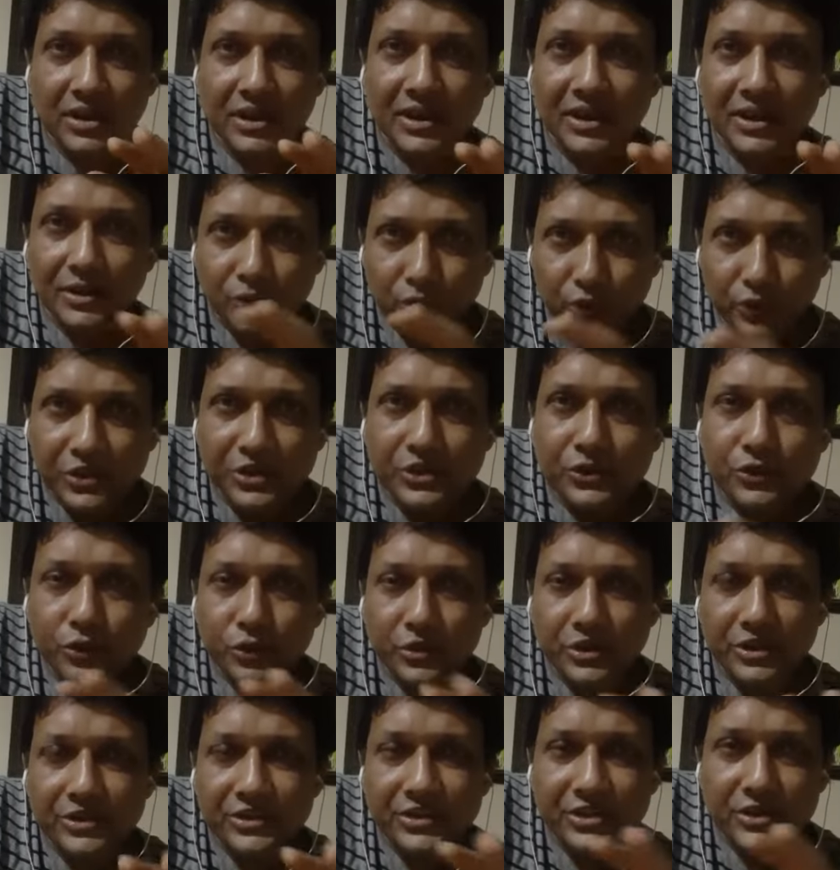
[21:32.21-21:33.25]
in which
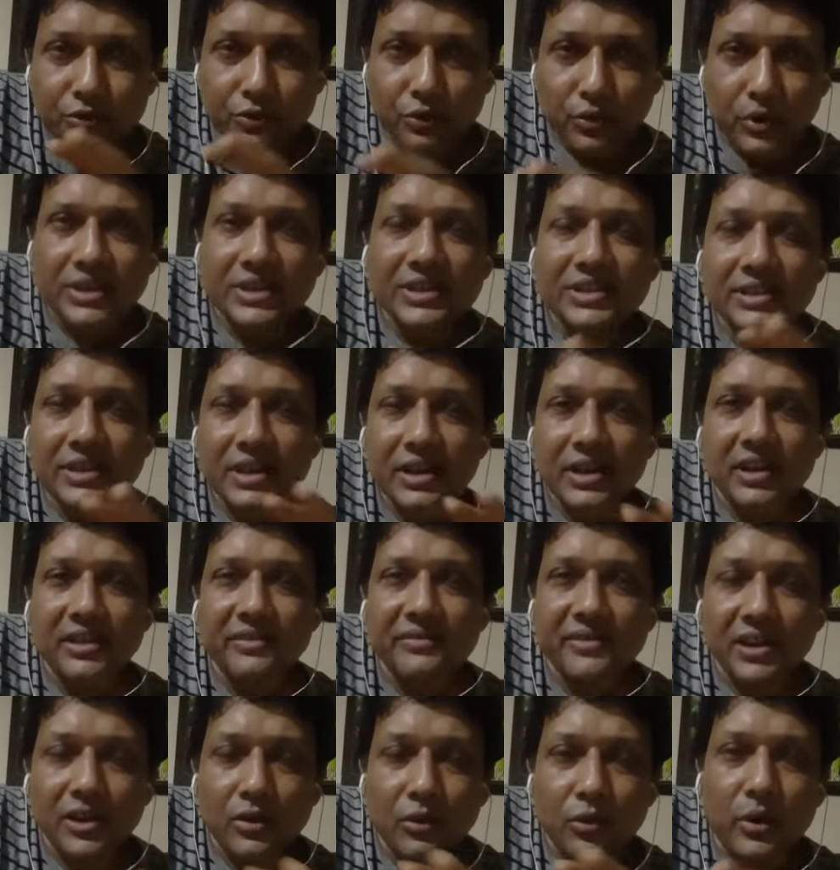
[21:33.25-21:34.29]
OTC, what is the
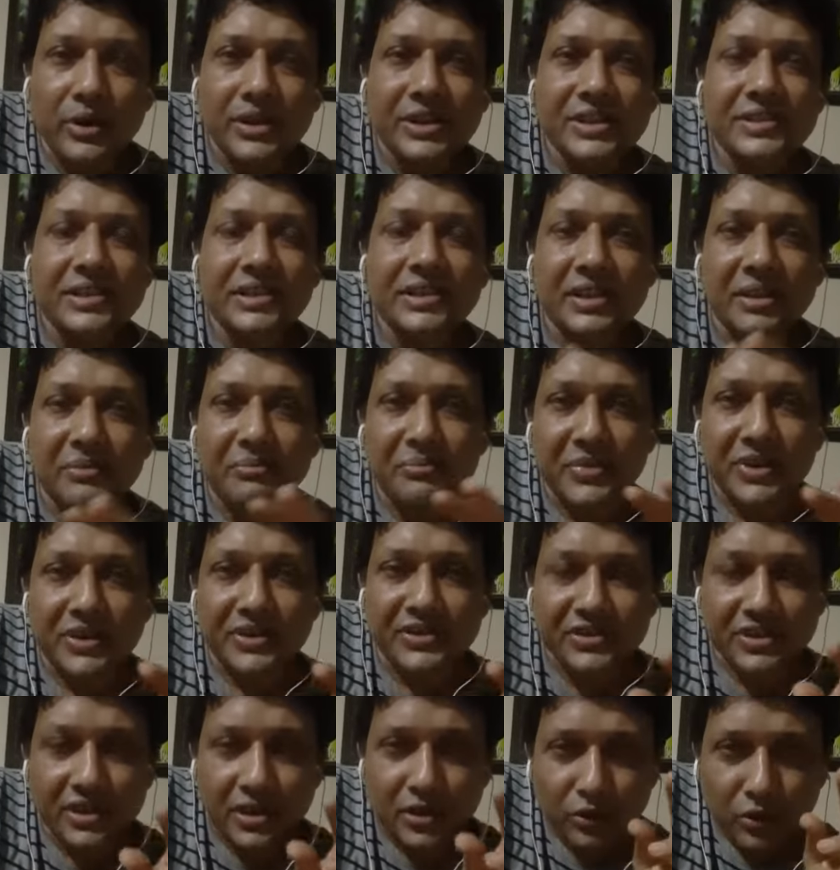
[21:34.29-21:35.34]
level, what is the
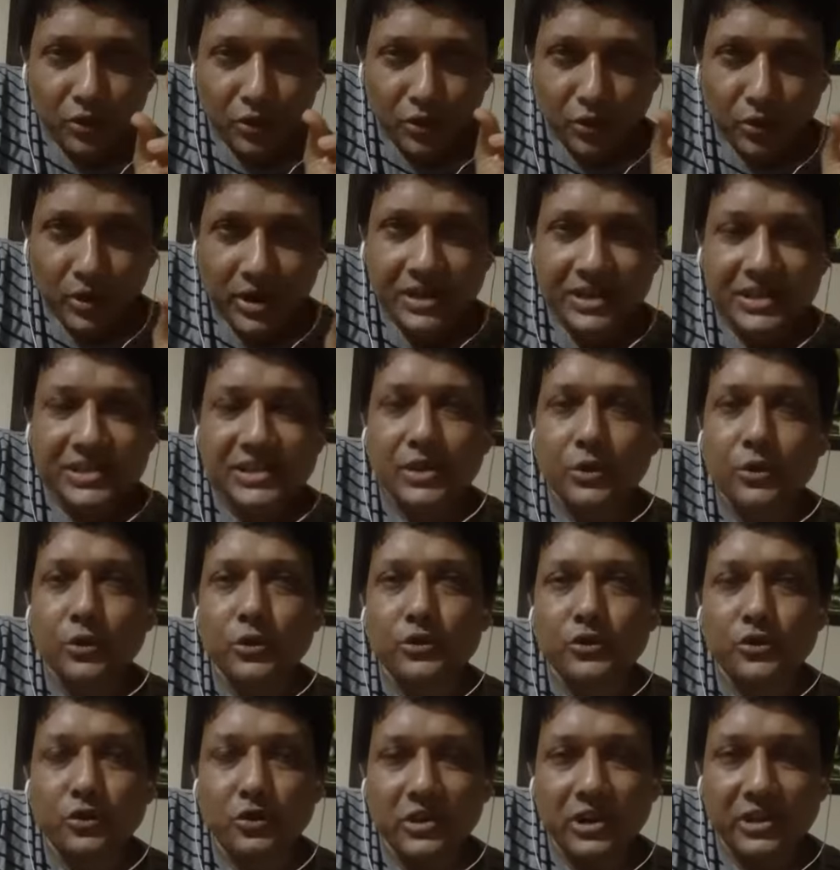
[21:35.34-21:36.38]
temperature, or what is the
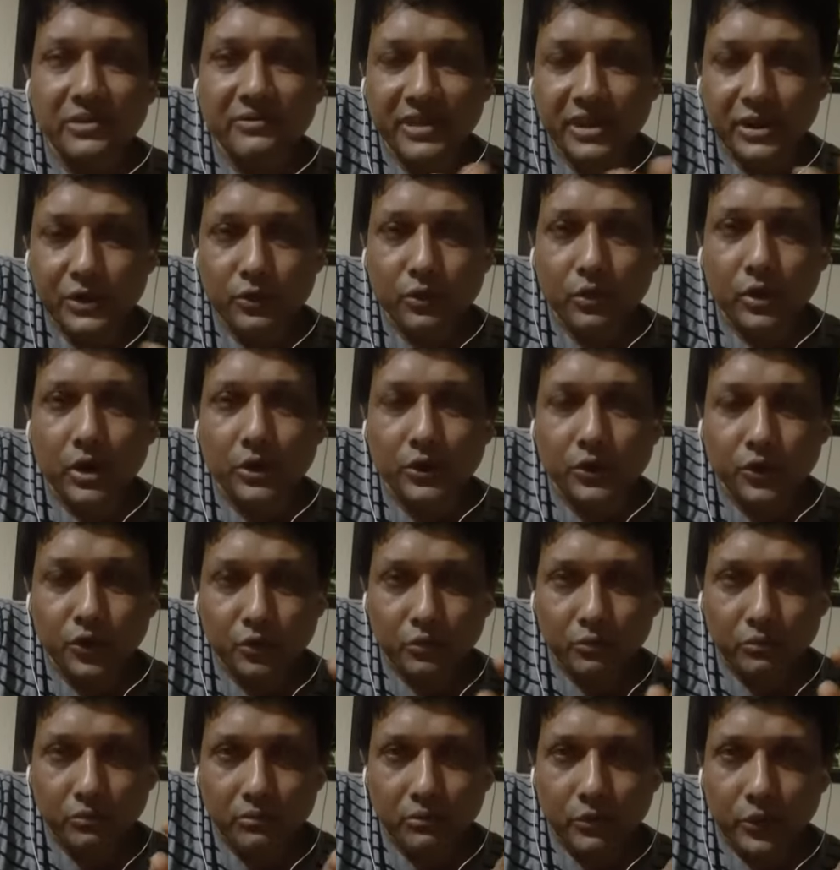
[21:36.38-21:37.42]
ozone level you want
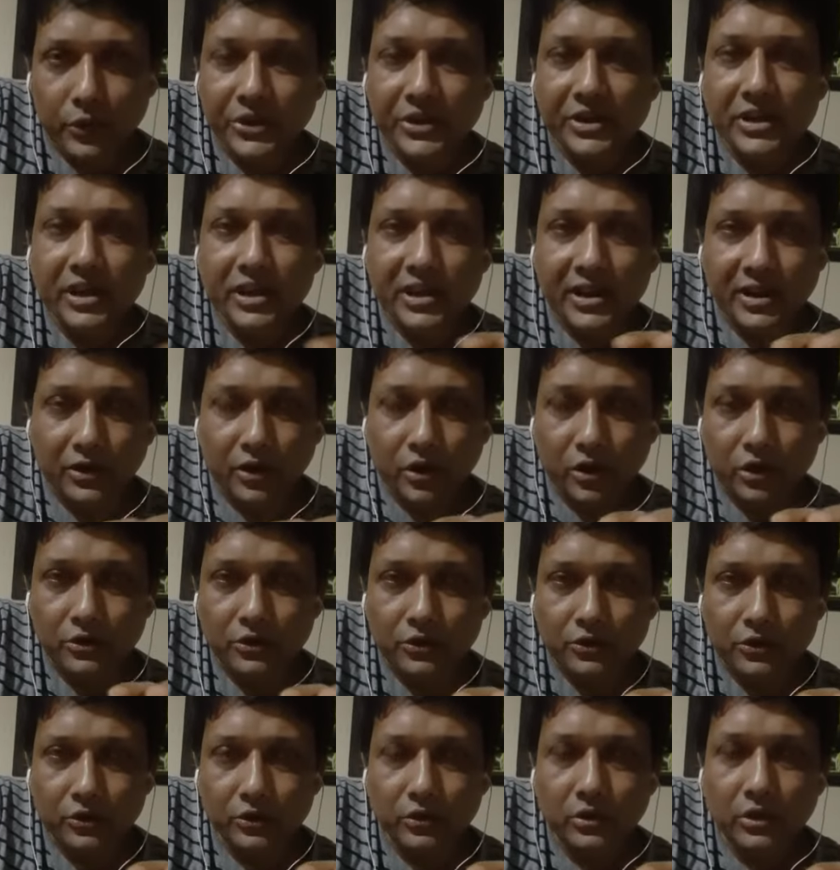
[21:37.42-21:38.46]
to monitor and
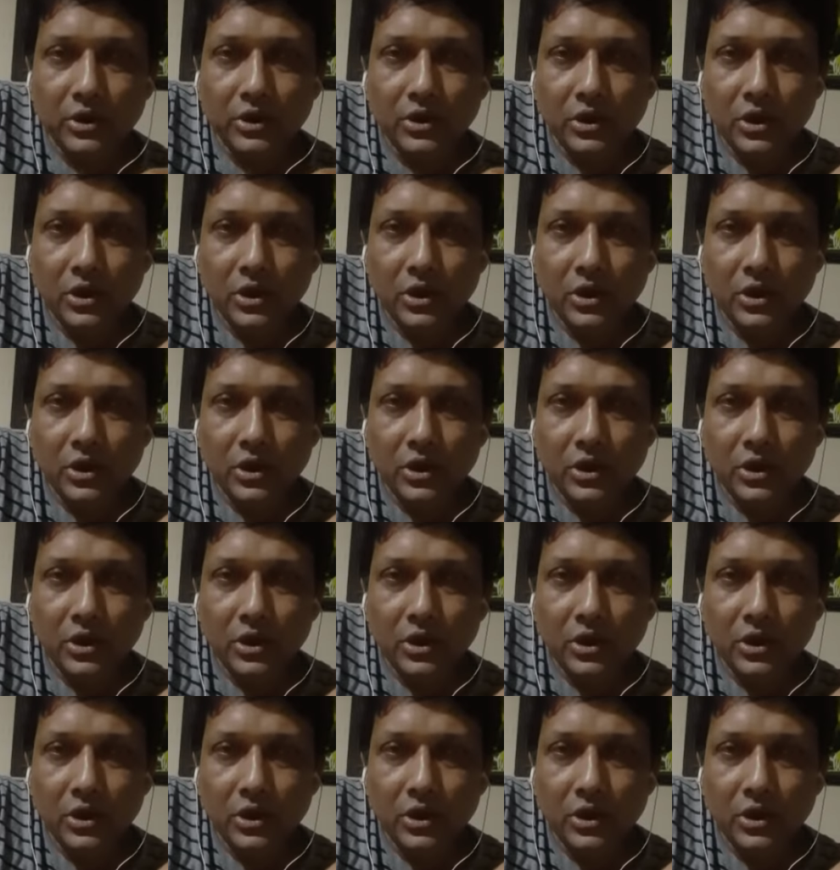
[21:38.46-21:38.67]
control.